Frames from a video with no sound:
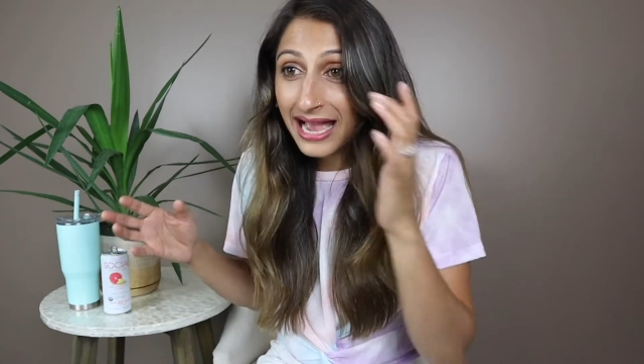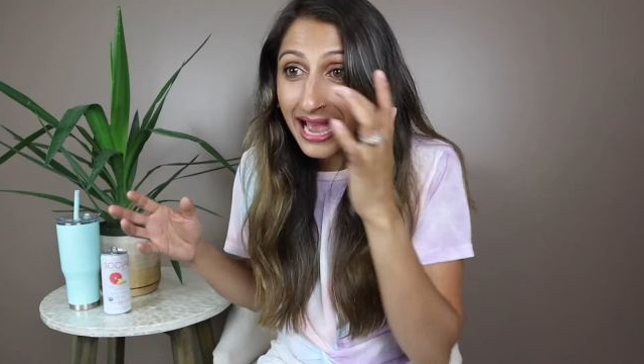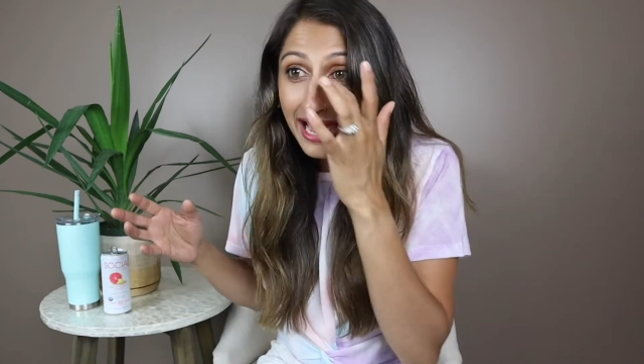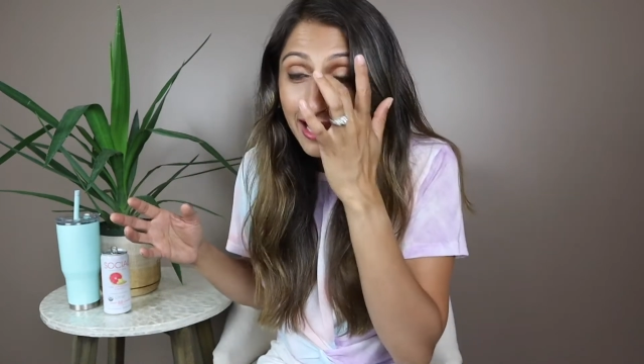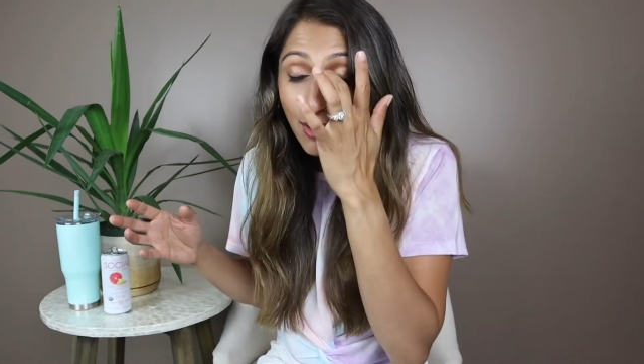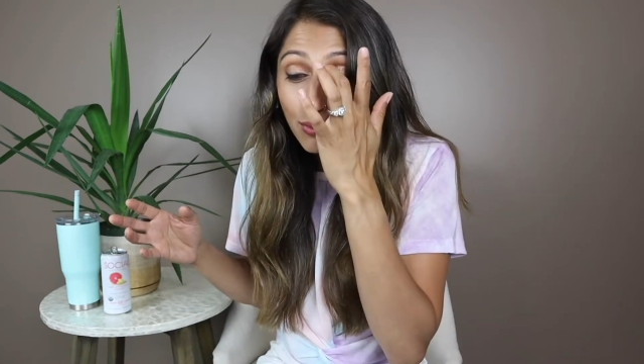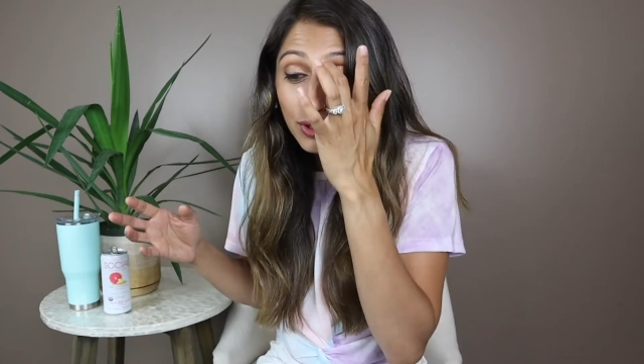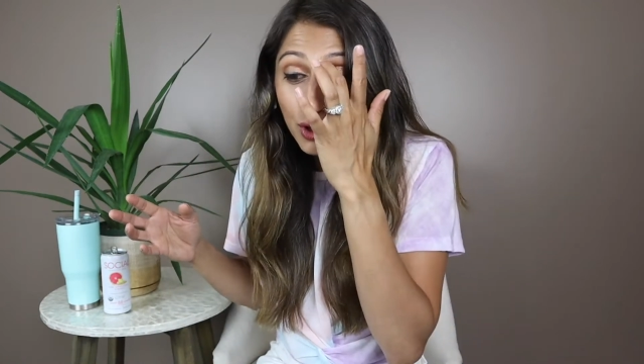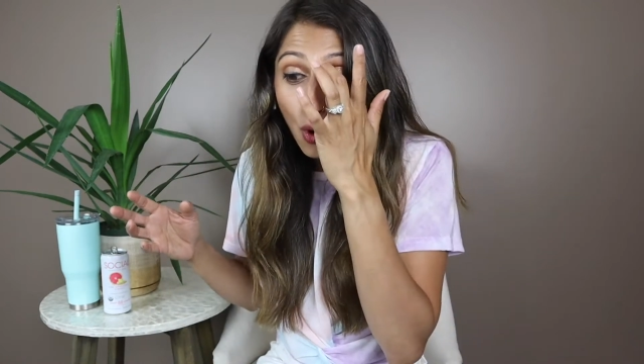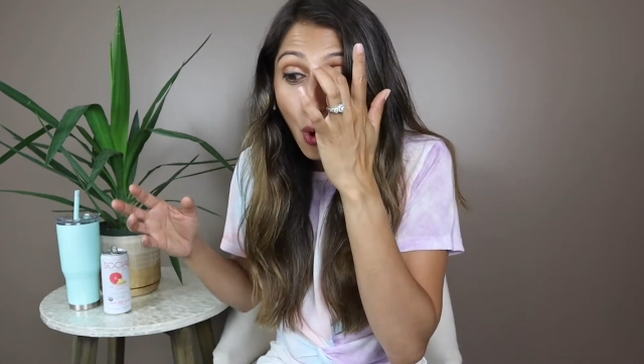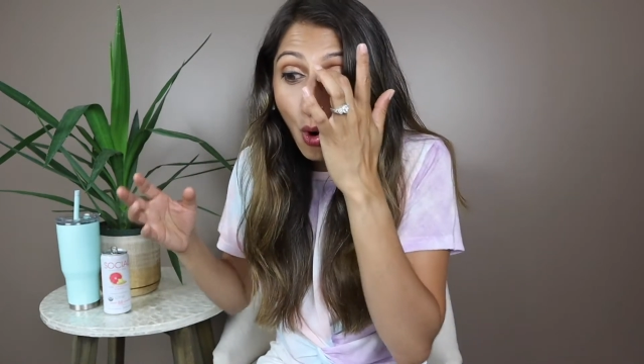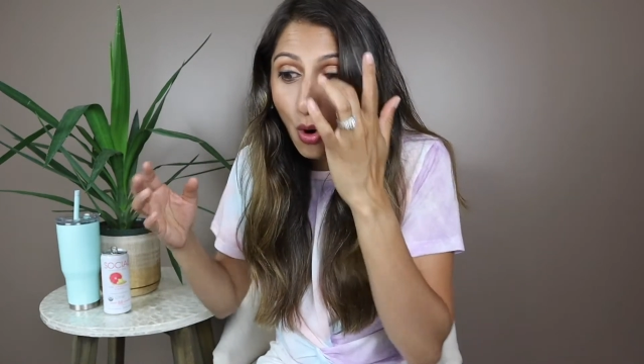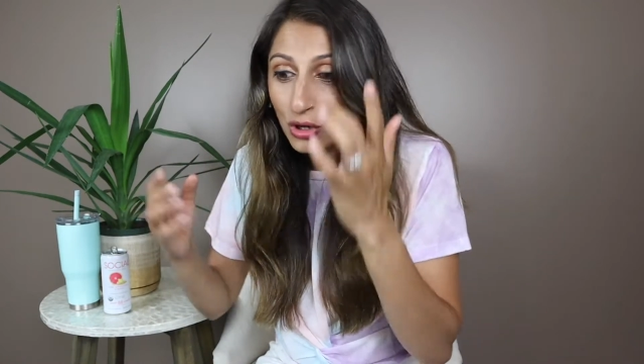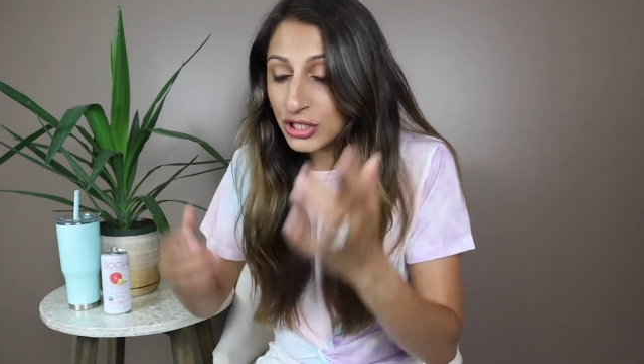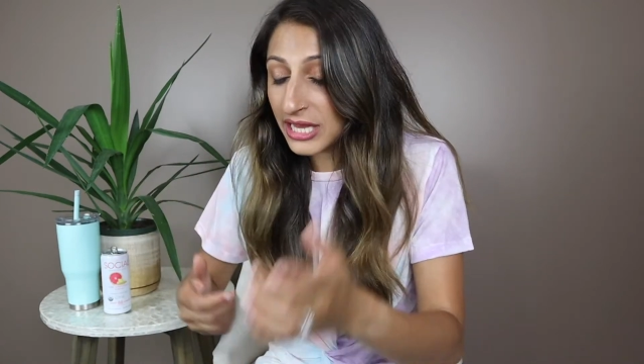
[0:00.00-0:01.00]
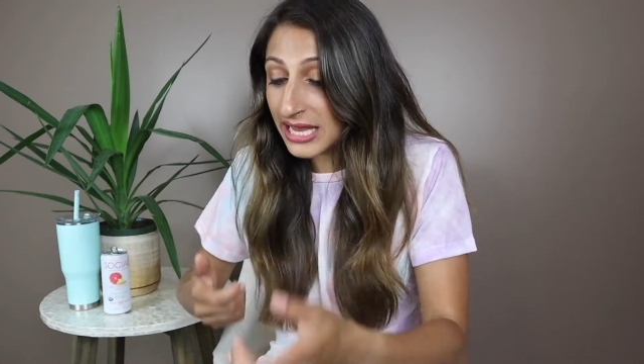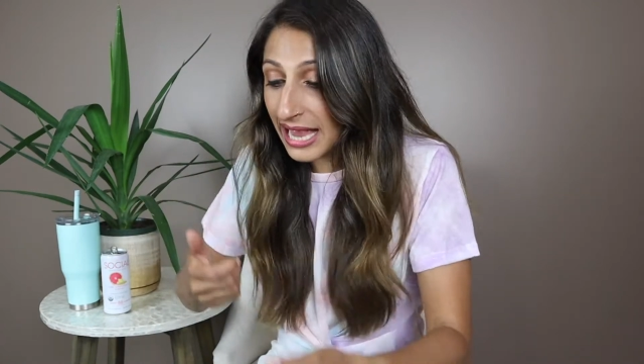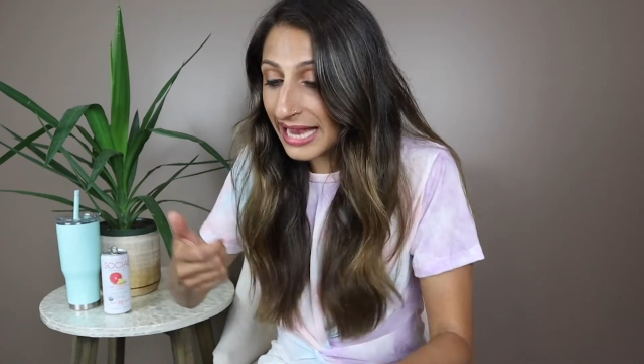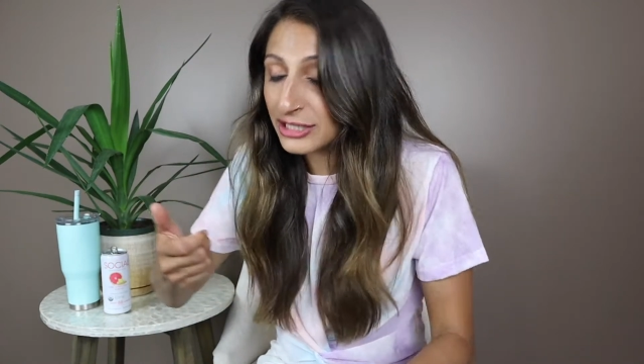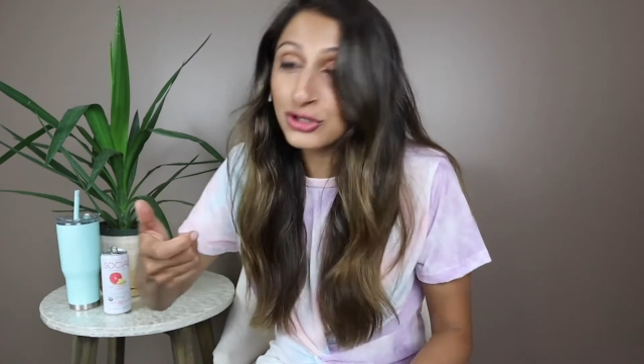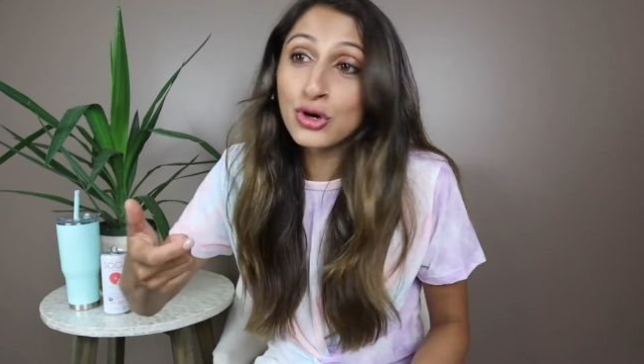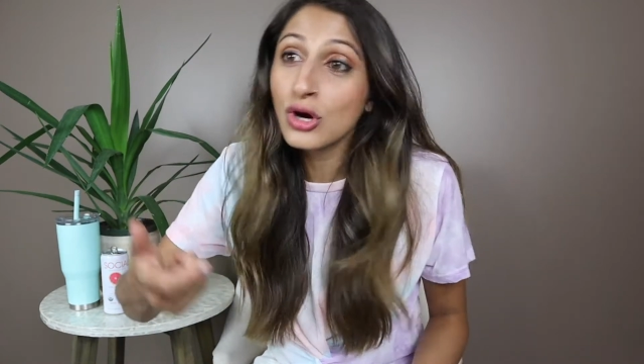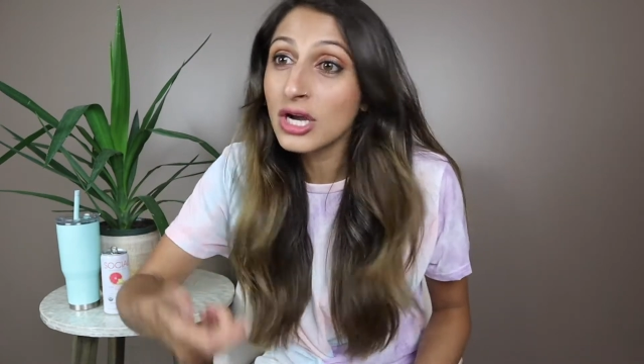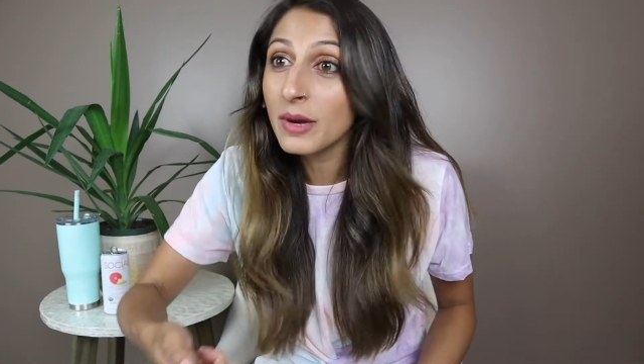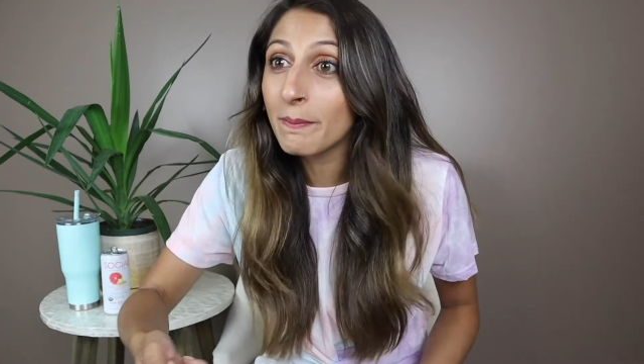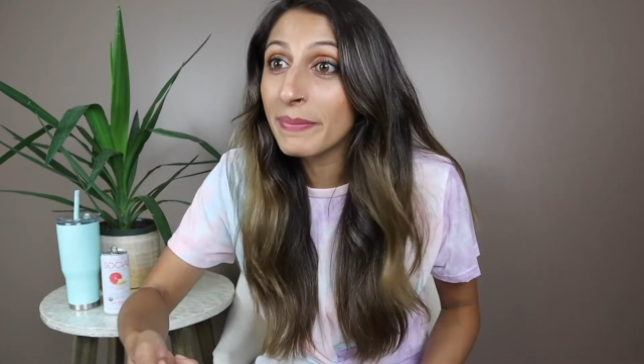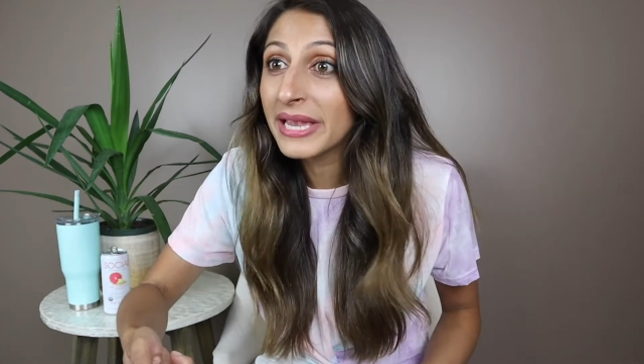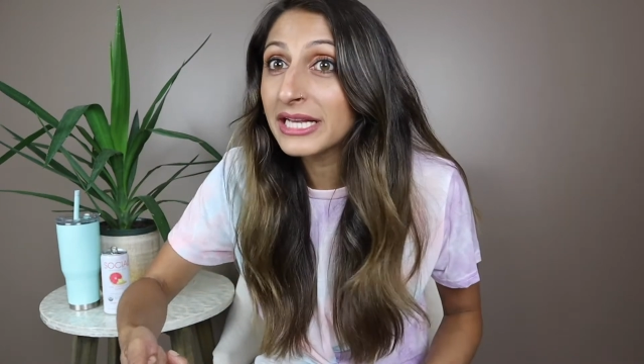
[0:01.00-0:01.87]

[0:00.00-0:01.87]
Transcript: Yeah. T- I took a